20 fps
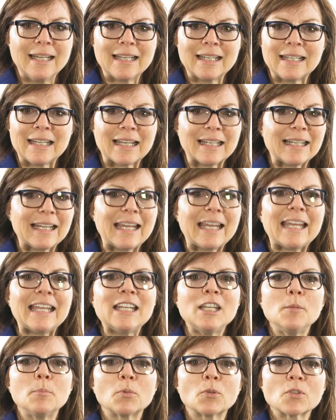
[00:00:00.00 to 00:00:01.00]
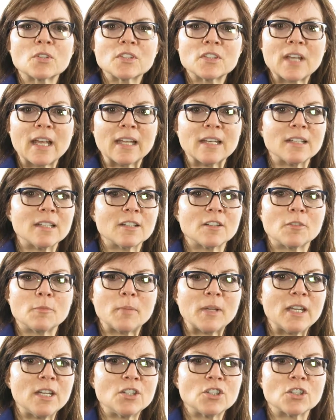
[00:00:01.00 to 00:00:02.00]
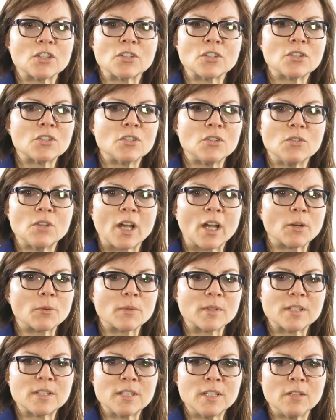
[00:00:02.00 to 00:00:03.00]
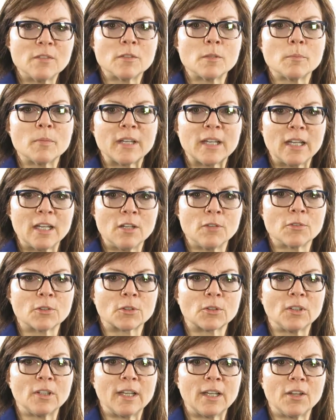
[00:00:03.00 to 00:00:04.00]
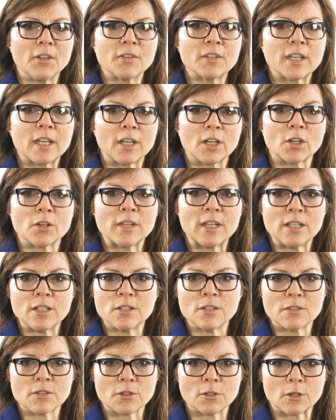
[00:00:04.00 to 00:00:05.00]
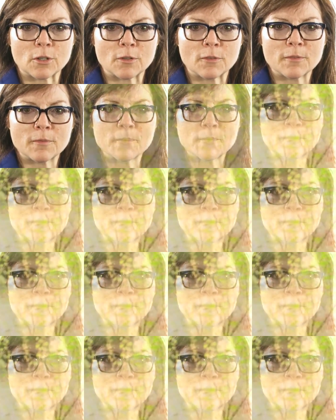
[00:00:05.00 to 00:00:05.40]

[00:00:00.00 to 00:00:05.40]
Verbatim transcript: Yet 80% of patients do not receive the behavioral health care they deserve.